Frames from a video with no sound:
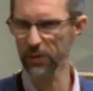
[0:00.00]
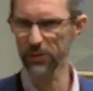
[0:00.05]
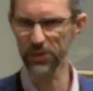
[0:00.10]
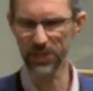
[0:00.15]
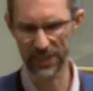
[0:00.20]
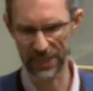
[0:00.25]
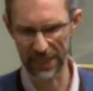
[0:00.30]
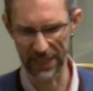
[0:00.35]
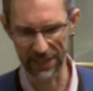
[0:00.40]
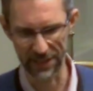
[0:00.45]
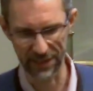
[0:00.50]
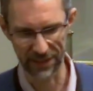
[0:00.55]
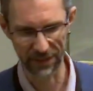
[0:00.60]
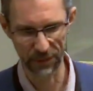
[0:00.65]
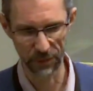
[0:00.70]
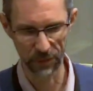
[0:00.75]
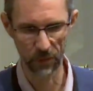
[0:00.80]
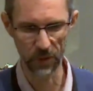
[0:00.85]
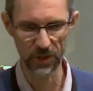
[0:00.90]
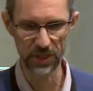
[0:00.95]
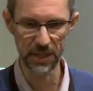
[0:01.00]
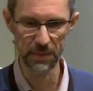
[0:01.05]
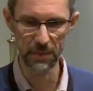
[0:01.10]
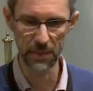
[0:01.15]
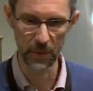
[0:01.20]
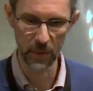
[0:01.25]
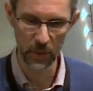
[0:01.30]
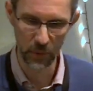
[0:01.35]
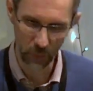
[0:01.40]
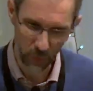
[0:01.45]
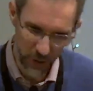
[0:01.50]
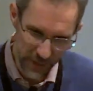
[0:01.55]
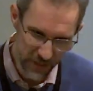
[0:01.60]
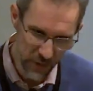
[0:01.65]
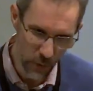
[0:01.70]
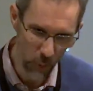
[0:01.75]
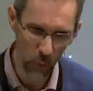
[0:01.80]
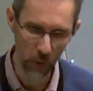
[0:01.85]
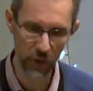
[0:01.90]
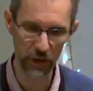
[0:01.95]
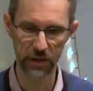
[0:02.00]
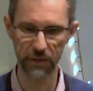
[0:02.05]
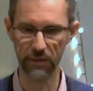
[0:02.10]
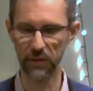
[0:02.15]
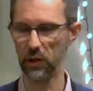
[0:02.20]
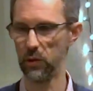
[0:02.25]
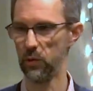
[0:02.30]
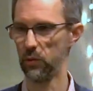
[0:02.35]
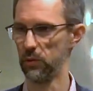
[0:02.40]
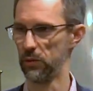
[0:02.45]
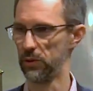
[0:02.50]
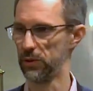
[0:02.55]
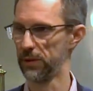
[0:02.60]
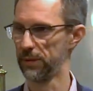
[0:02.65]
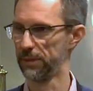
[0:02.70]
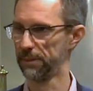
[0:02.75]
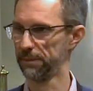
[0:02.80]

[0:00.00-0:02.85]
else is it? What is the work of the Lord?